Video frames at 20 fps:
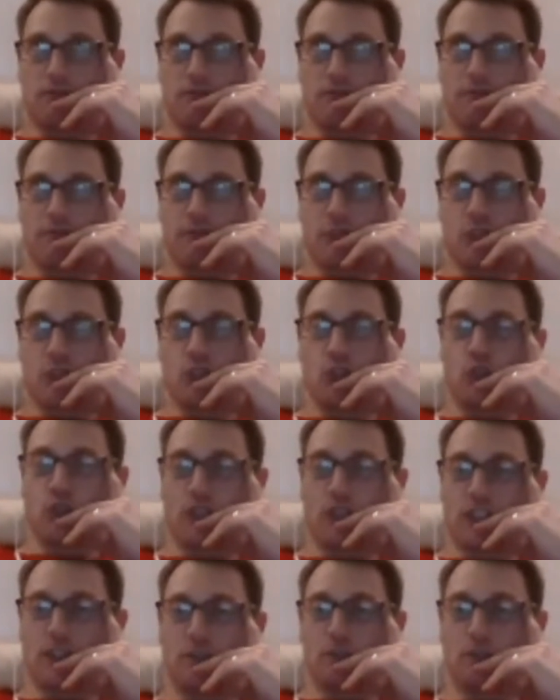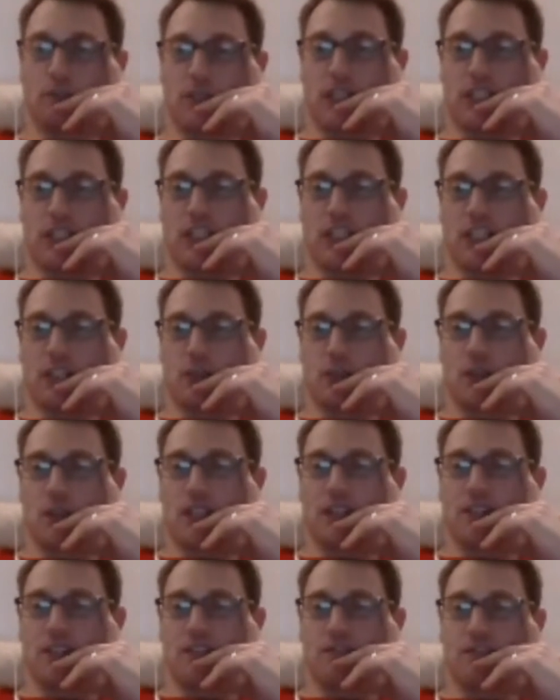story, but like
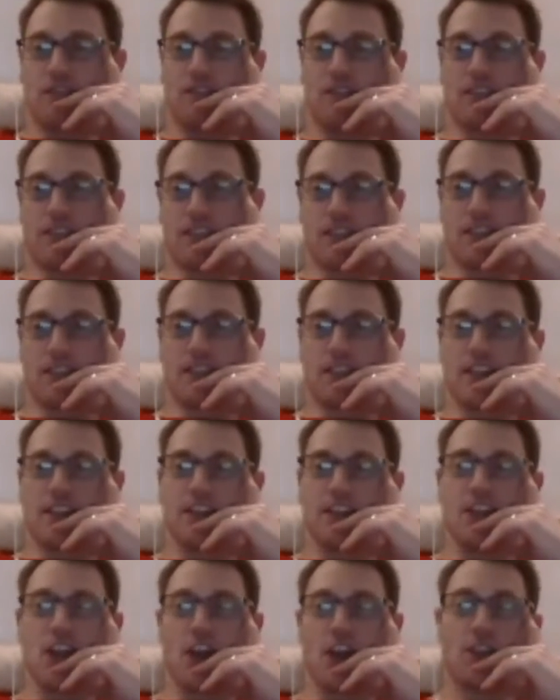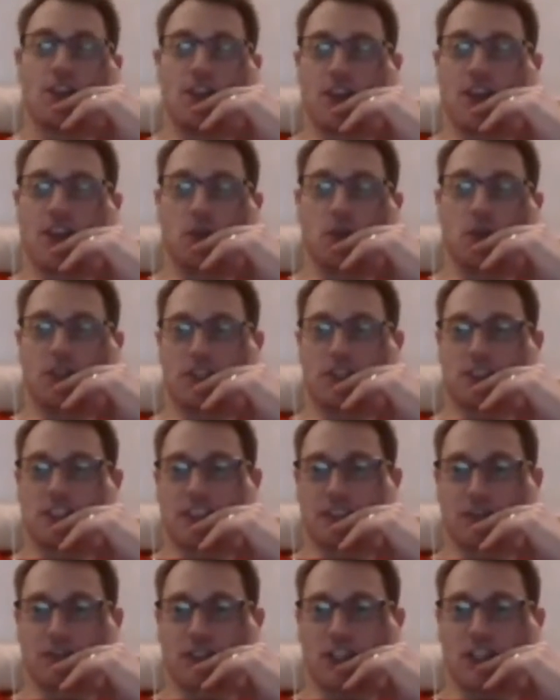none of the other ones
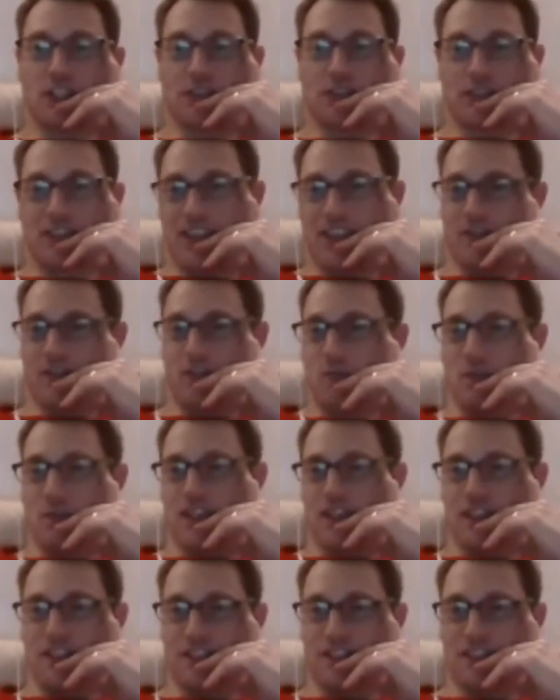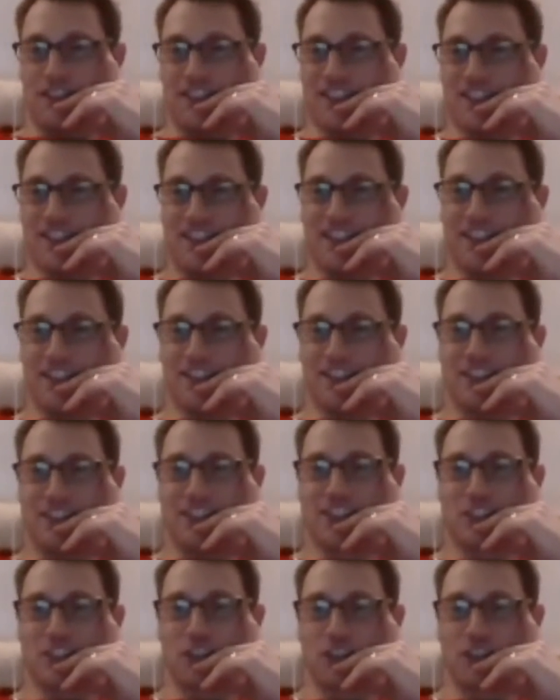that I've done have ever been like that,
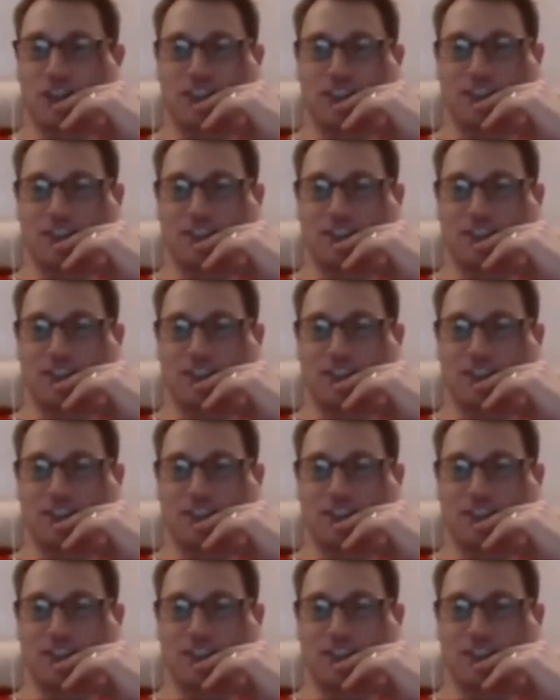like a giant